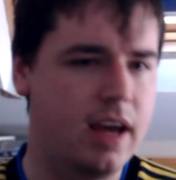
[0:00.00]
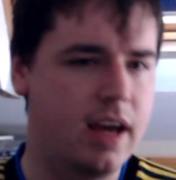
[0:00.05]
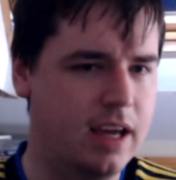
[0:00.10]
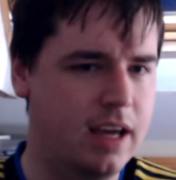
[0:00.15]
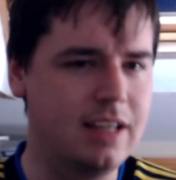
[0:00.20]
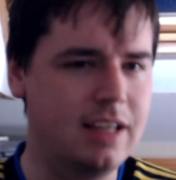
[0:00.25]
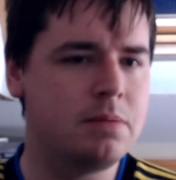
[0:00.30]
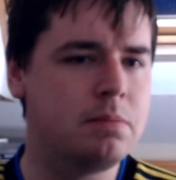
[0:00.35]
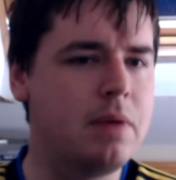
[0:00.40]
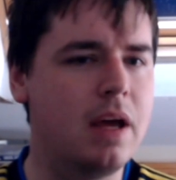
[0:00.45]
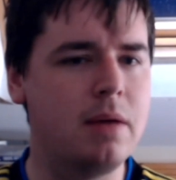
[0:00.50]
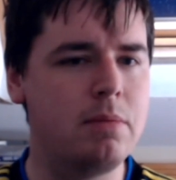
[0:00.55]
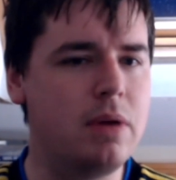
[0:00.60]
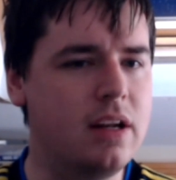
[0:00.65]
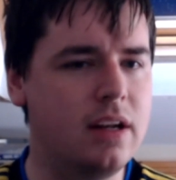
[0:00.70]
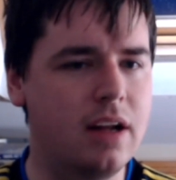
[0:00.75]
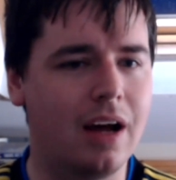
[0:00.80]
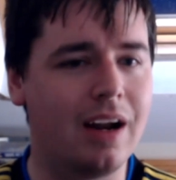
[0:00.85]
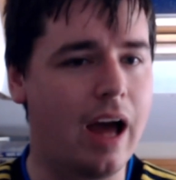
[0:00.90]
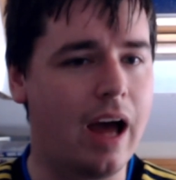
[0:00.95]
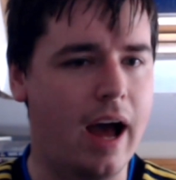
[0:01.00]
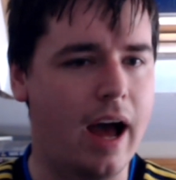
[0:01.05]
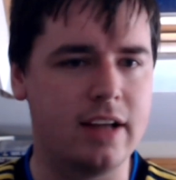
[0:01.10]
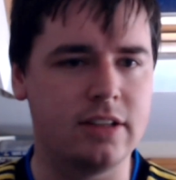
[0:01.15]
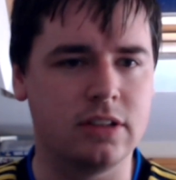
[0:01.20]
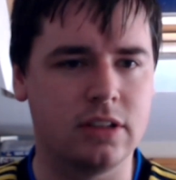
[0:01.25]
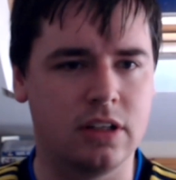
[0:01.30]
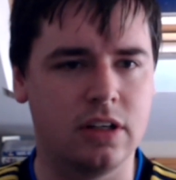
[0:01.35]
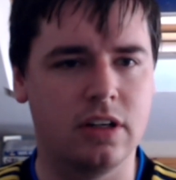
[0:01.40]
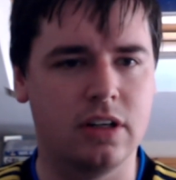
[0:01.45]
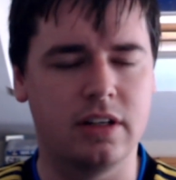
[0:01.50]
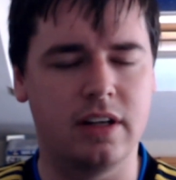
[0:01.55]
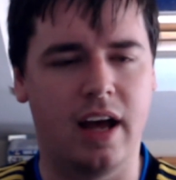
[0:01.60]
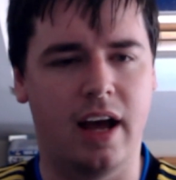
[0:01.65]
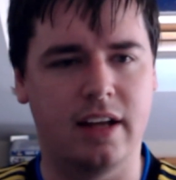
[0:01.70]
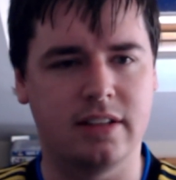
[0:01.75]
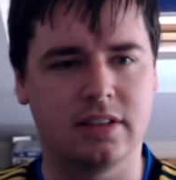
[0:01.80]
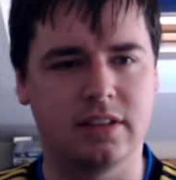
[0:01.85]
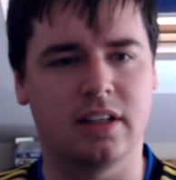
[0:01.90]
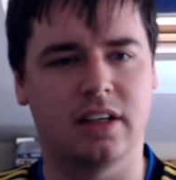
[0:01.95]
He's maybe not as good
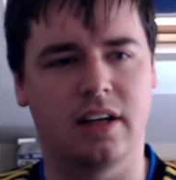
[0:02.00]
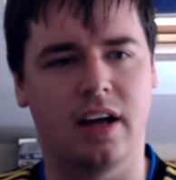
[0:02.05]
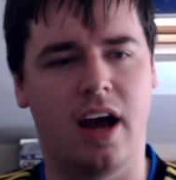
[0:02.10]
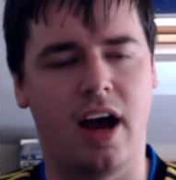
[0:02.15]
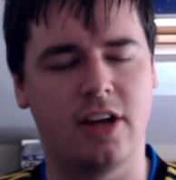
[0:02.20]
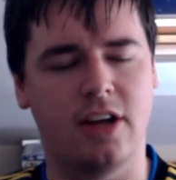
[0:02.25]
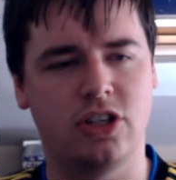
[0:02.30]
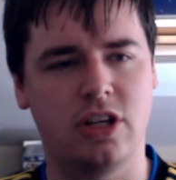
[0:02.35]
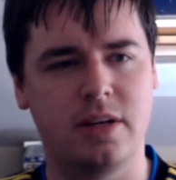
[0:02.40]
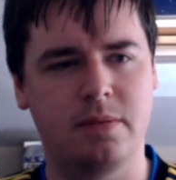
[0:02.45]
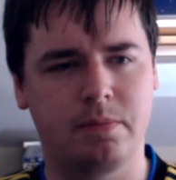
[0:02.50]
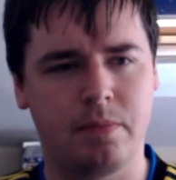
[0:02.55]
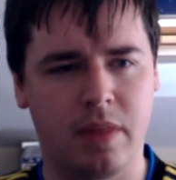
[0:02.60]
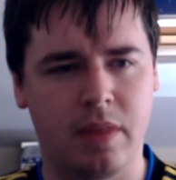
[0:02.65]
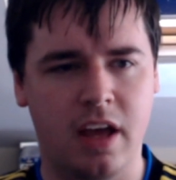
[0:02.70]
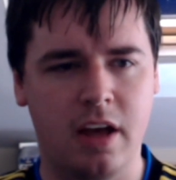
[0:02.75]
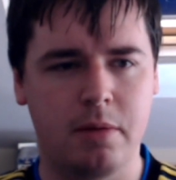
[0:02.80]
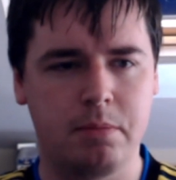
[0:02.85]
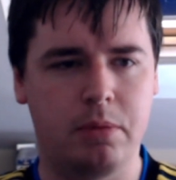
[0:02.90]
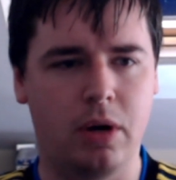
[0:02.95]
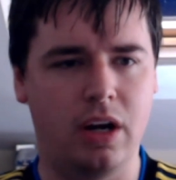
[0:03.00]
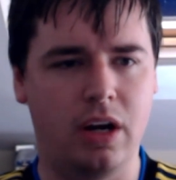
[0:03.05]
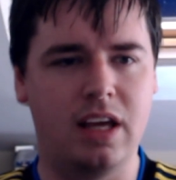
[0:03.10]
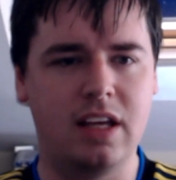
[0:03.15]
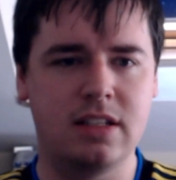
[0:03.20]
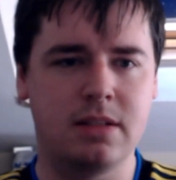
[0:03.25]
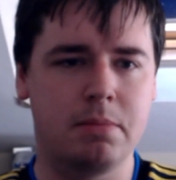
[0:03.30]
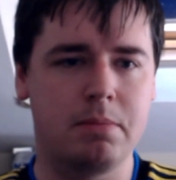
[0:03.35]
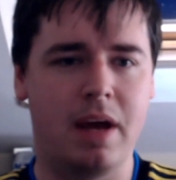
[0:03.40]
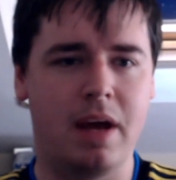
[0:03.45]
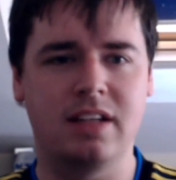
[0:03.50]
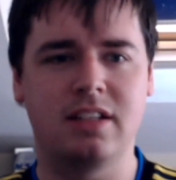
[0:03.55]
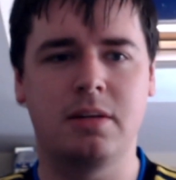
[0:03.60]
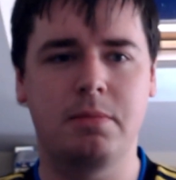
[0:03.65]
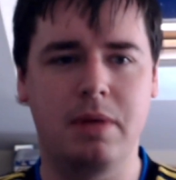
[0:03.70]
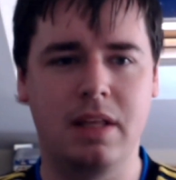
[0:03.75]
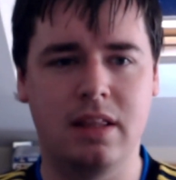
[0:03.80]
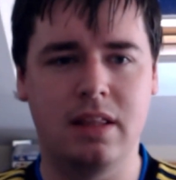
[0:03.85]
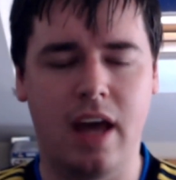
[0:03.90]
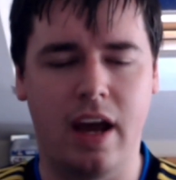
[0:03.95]
as Kakashi, but he's meant to
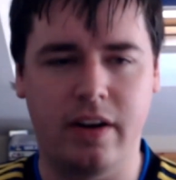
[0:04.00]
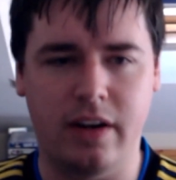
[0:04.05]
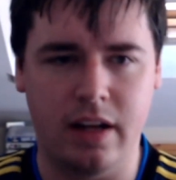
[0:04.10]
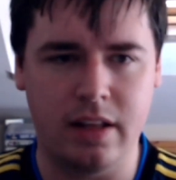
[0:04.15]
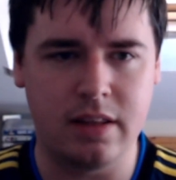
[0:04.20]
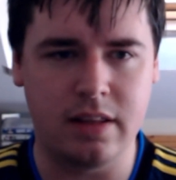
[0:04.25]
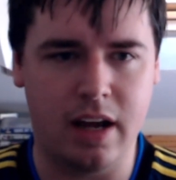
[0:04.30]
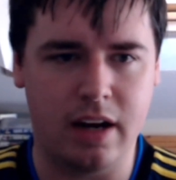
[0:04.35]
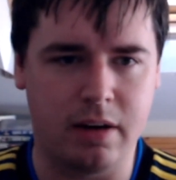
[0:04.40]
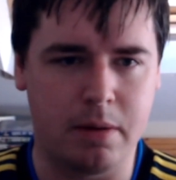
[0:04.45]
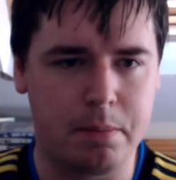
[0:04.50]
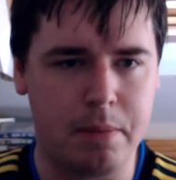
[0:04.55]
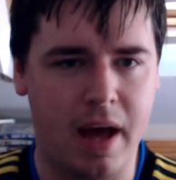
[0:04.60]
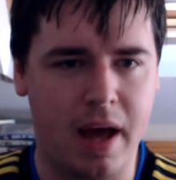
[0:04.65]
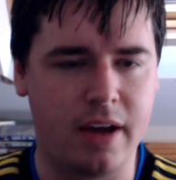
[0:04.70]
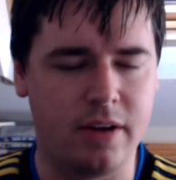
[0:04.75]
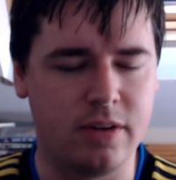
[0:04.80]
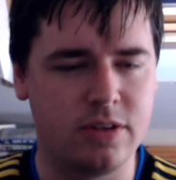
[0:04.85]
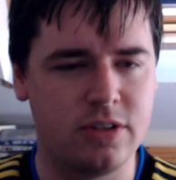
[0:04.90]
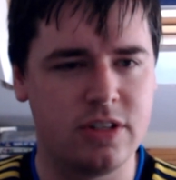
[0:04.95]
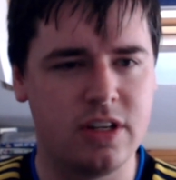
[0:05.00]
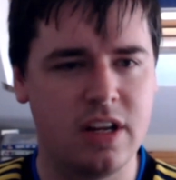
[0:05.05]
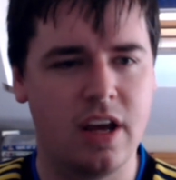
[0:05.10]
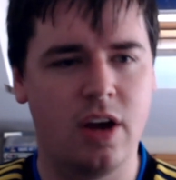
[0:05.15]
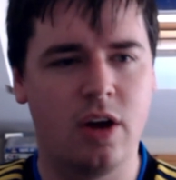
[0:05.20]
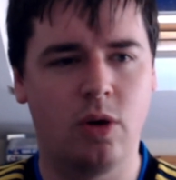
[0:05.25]
be there and thereabouts.